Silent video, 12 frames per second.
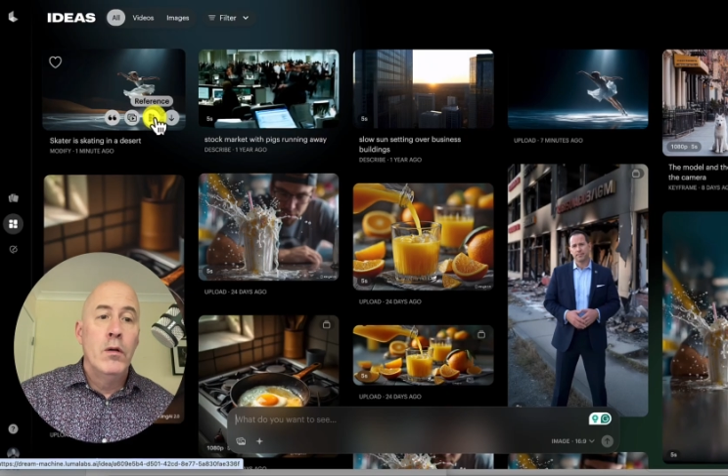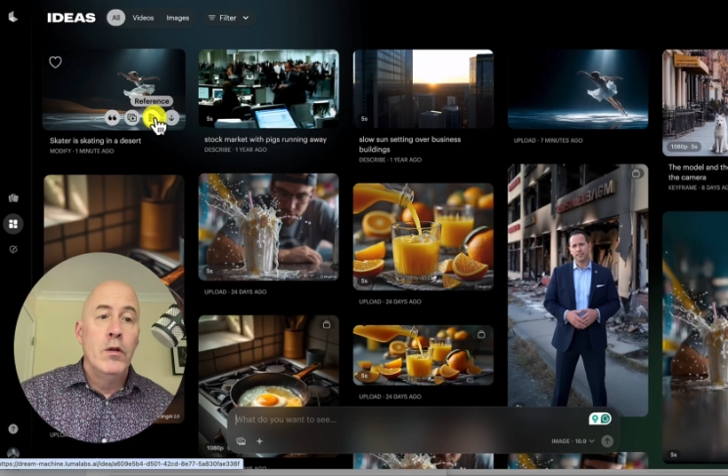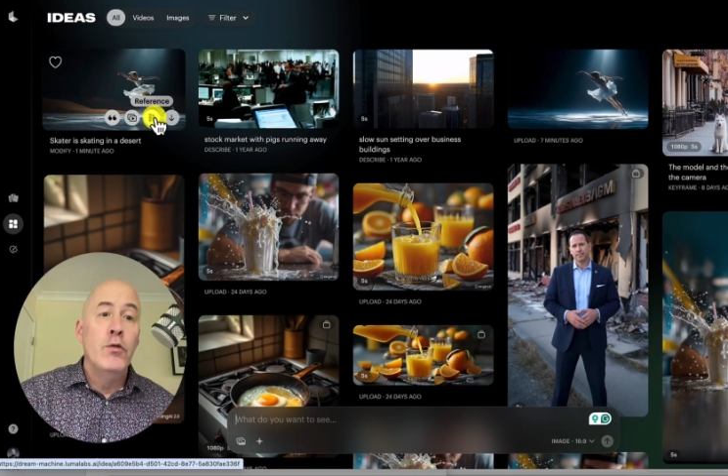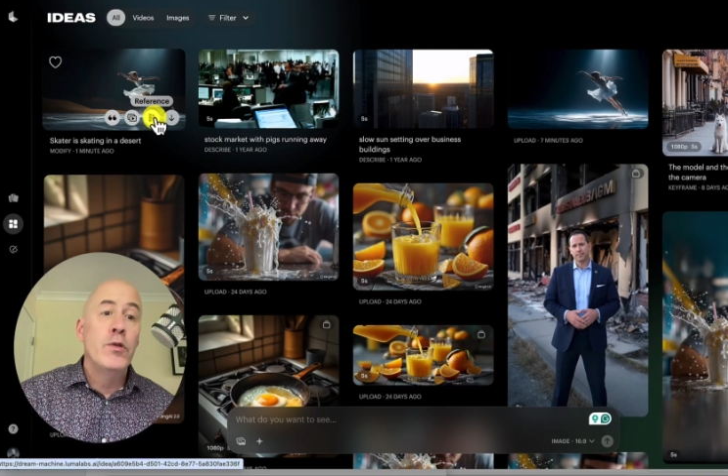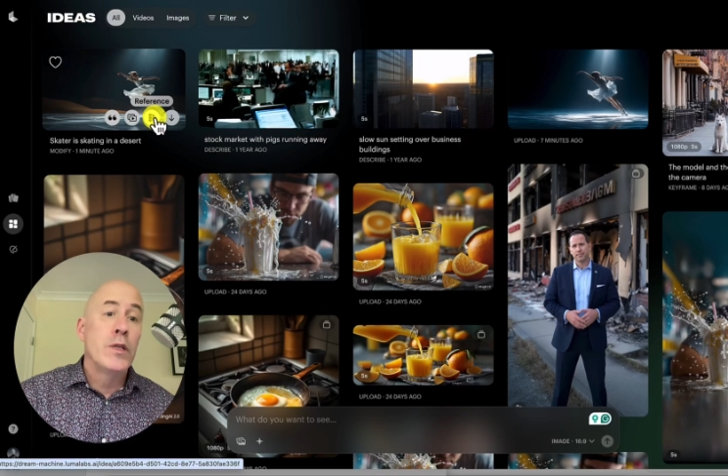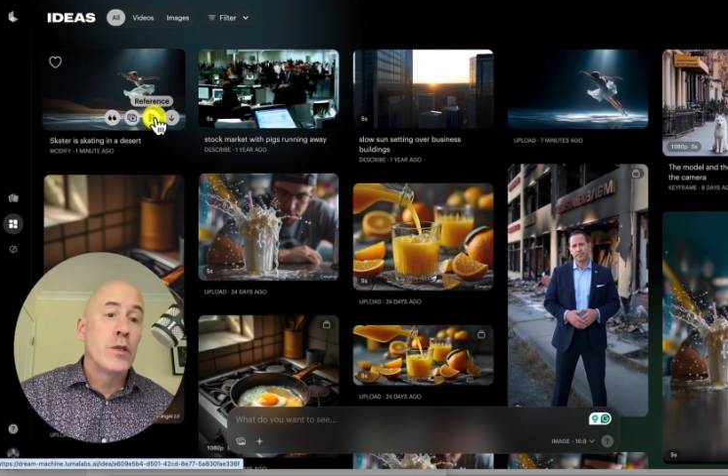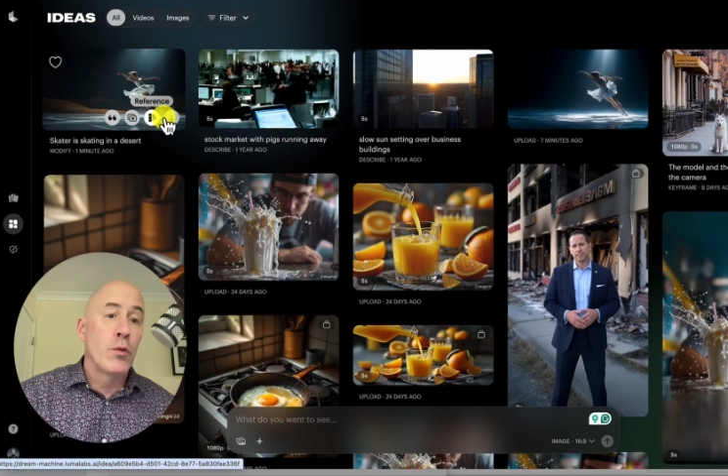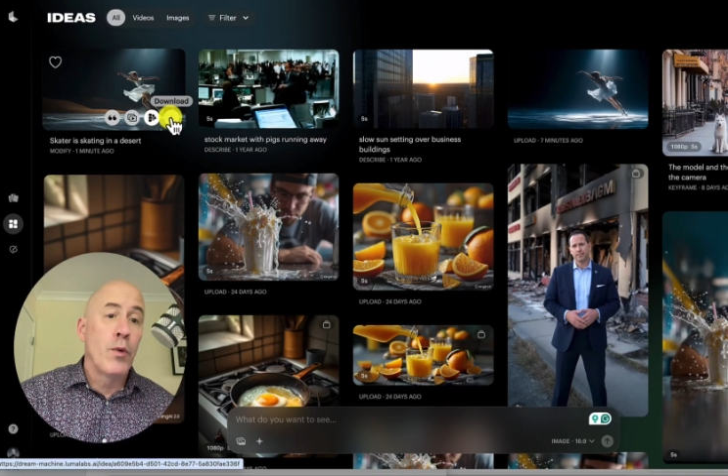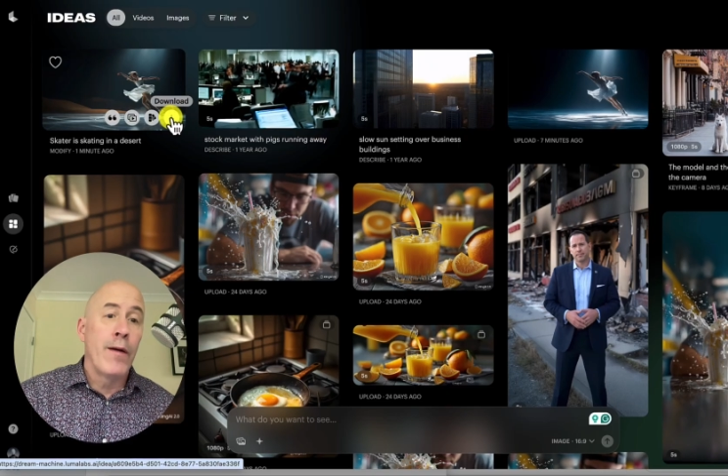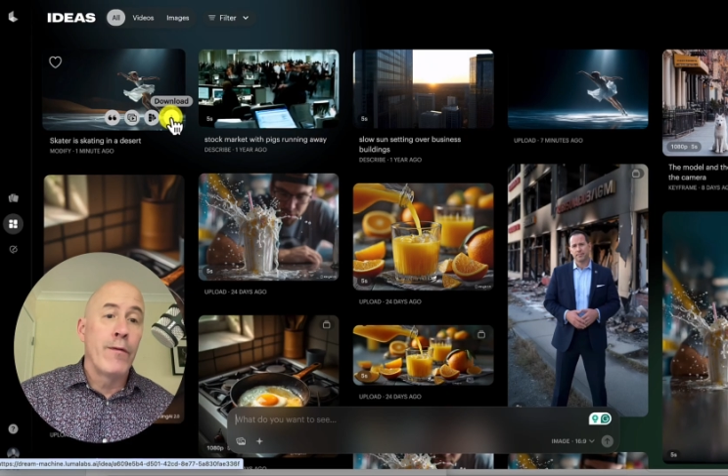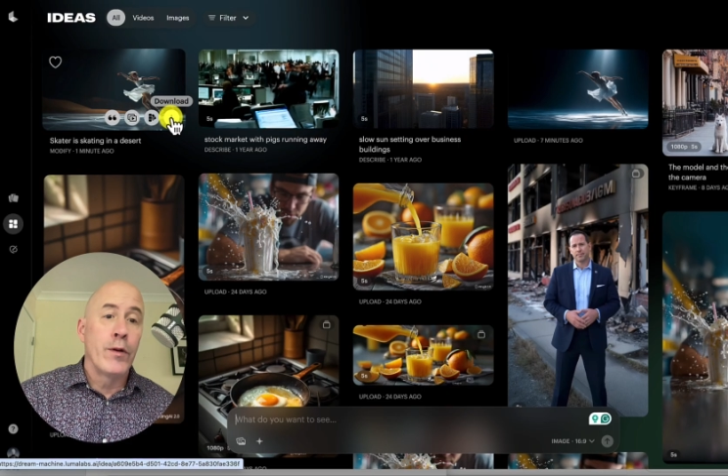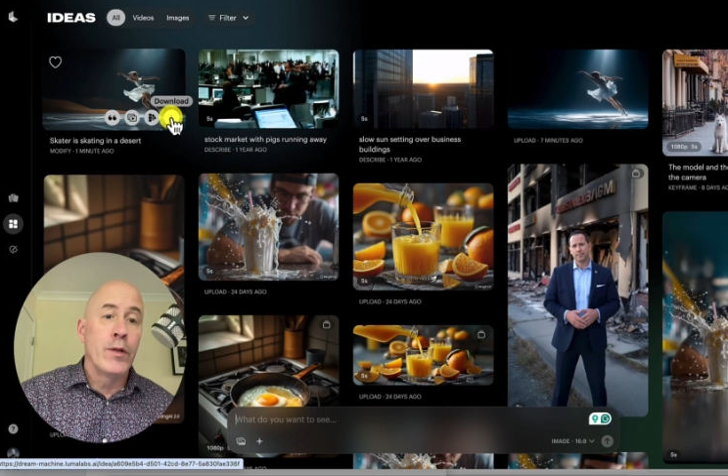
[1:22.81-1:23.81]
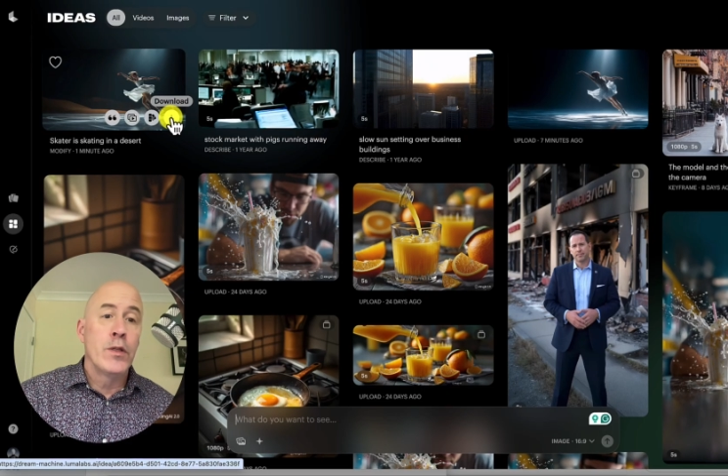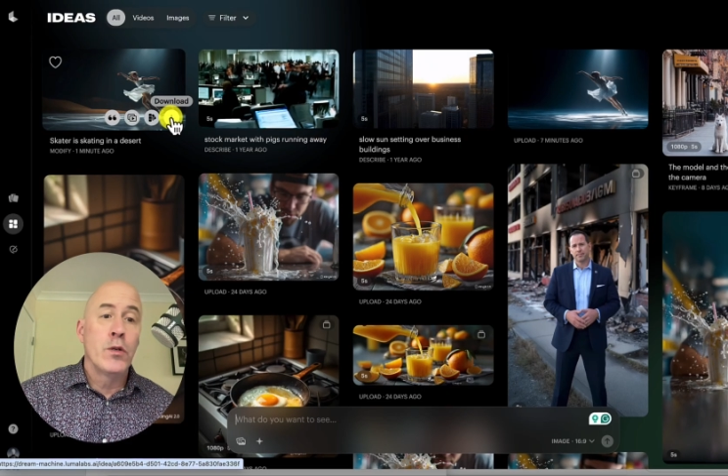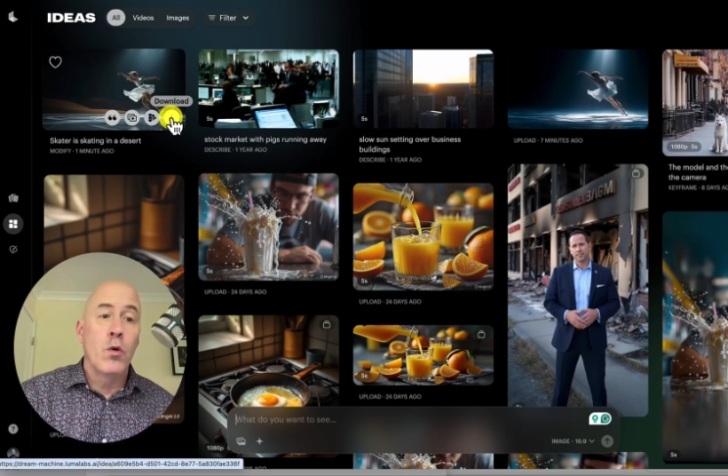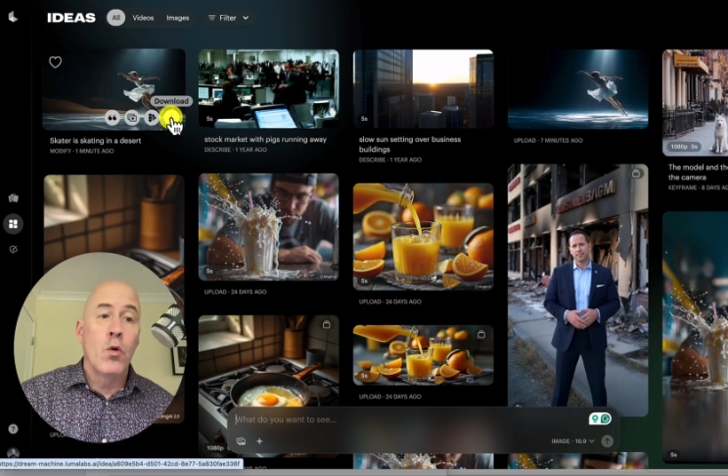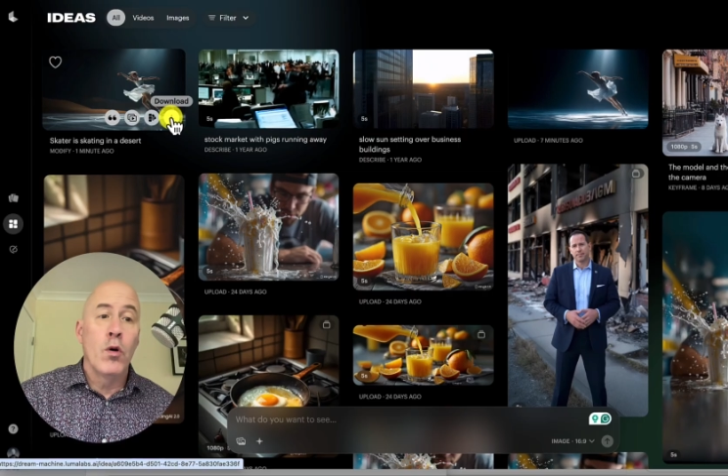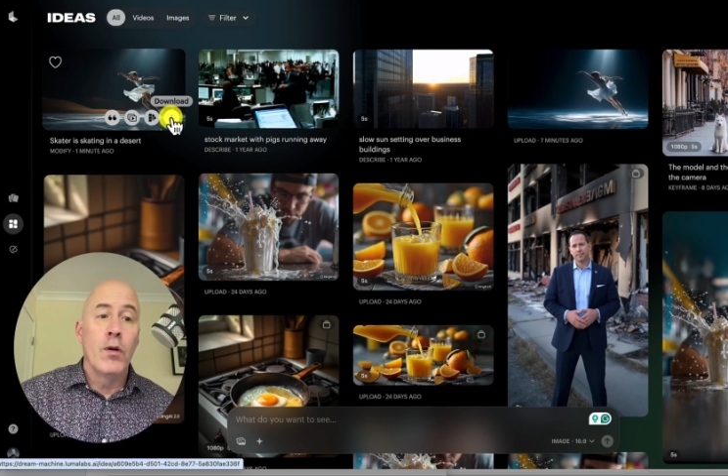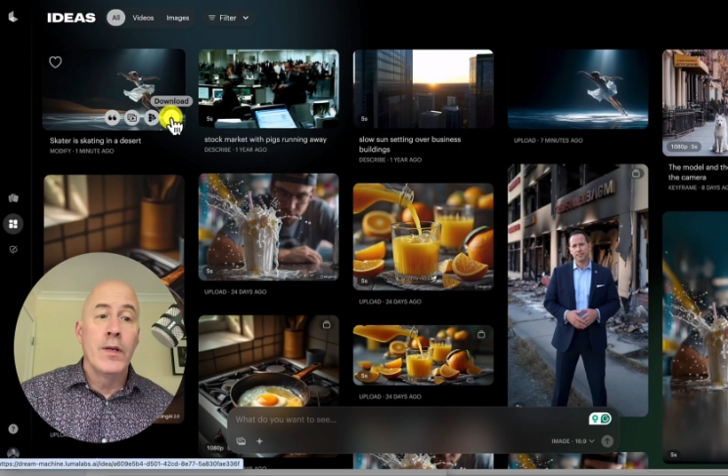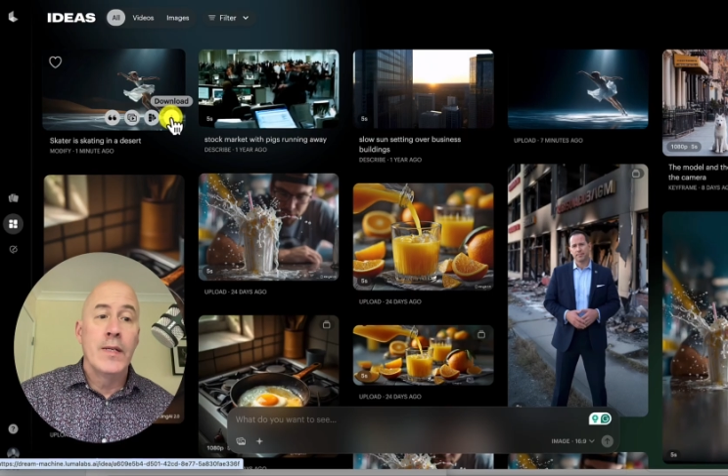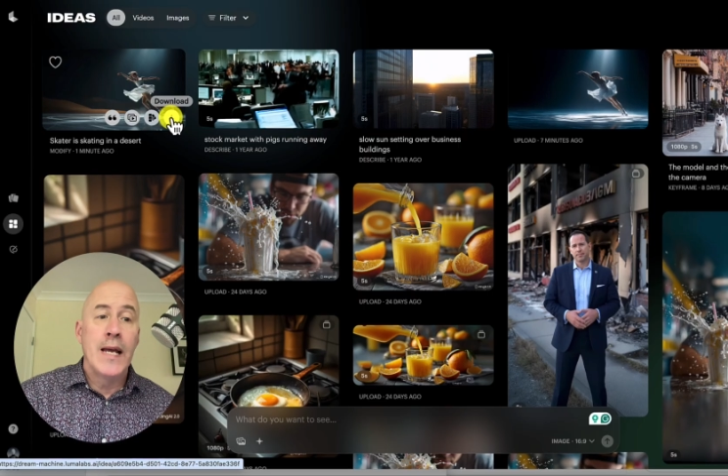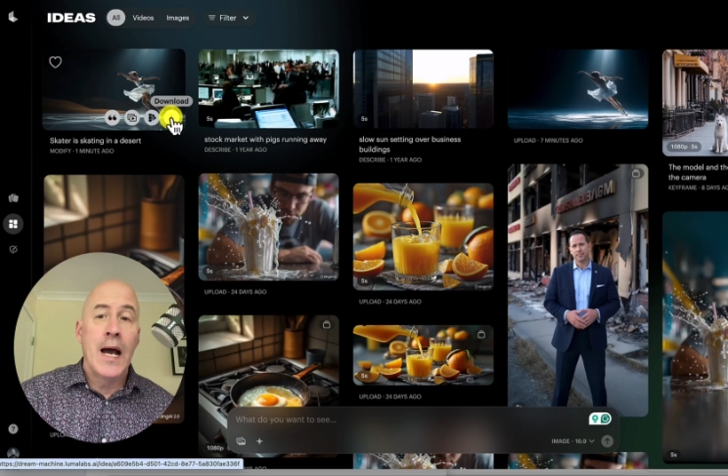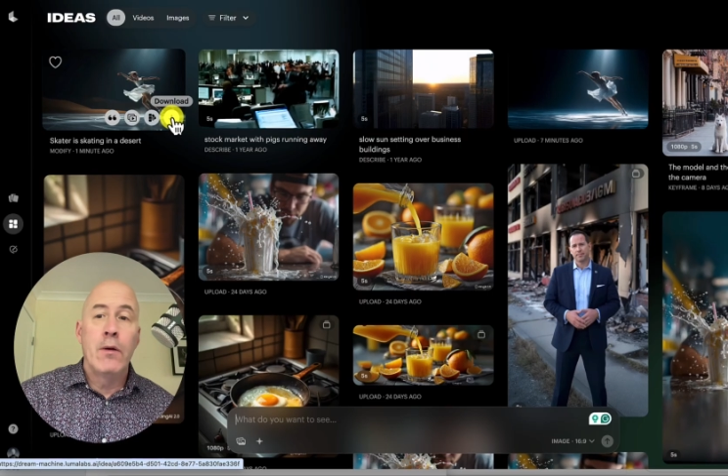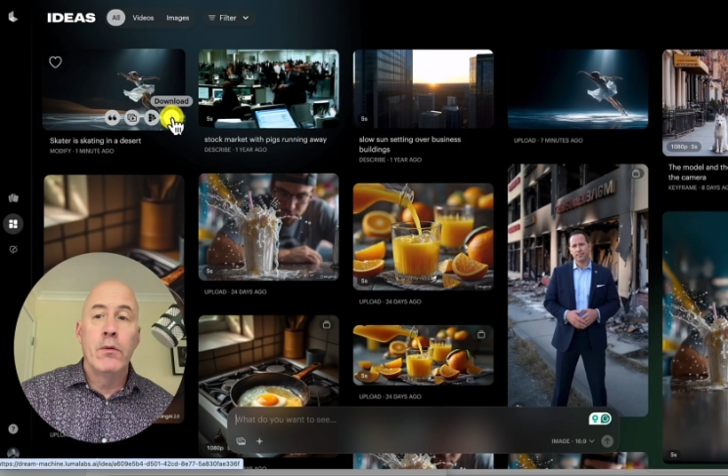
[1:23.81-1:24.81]
use as a reference, or
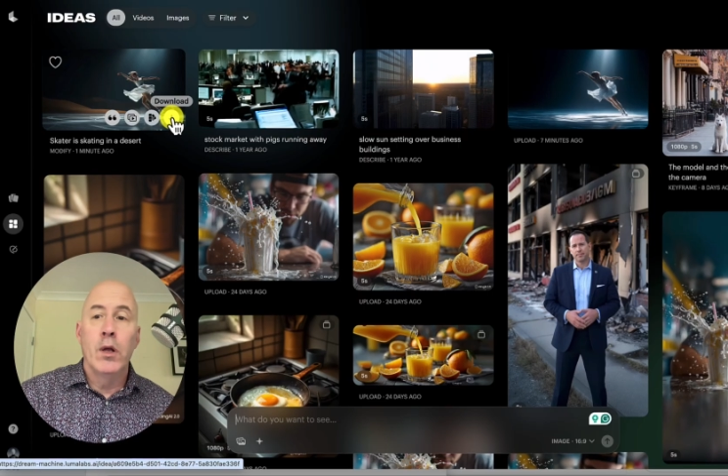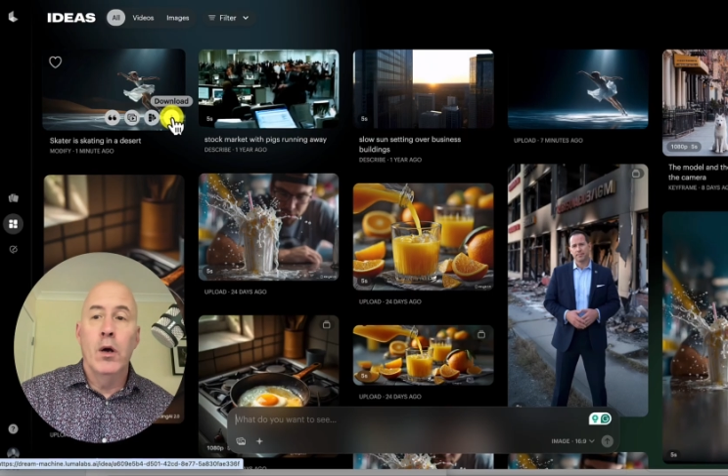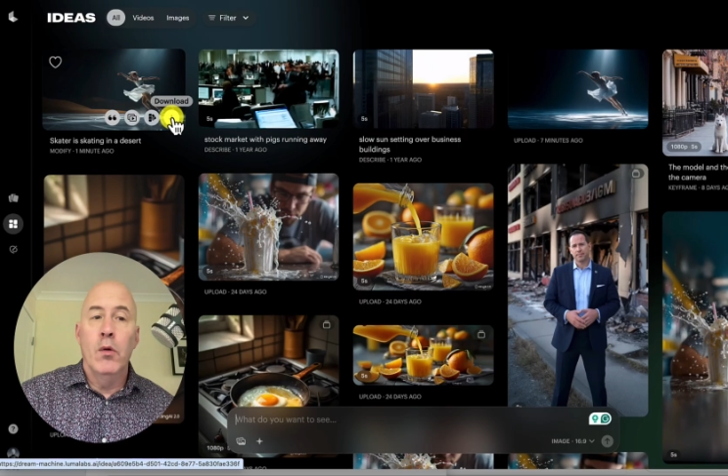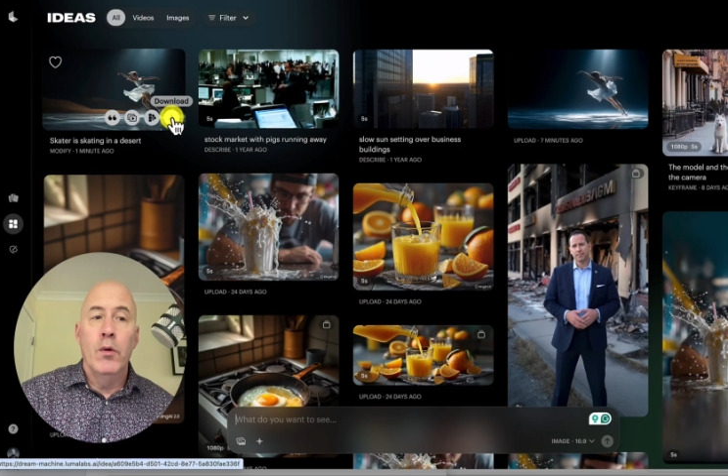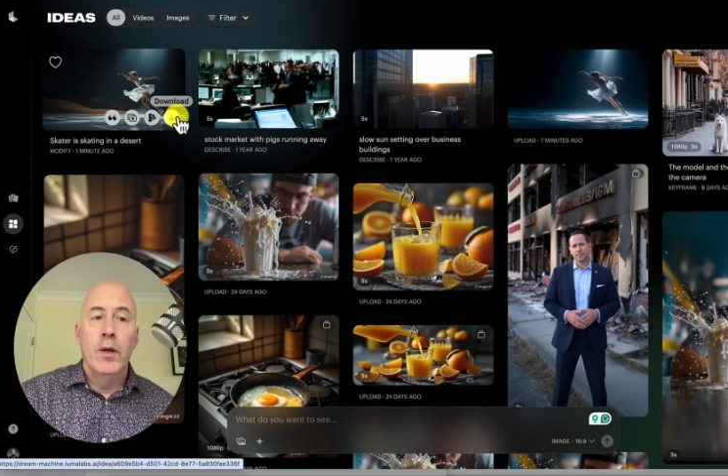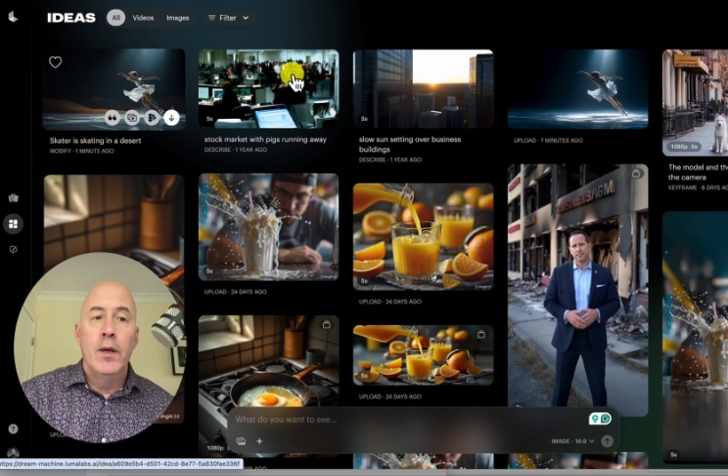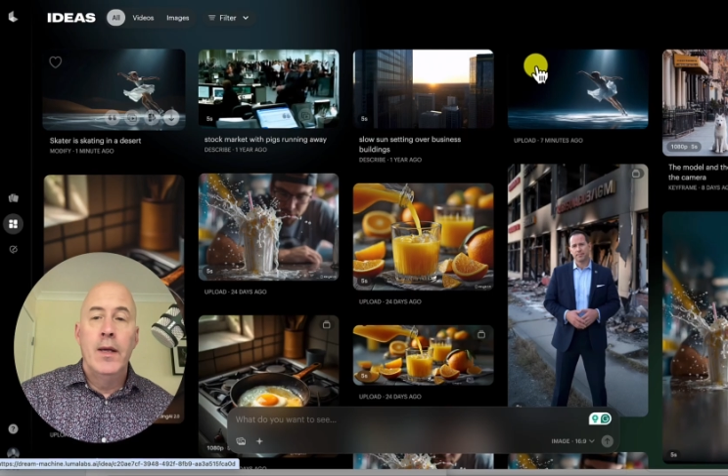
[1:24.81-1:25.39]
download.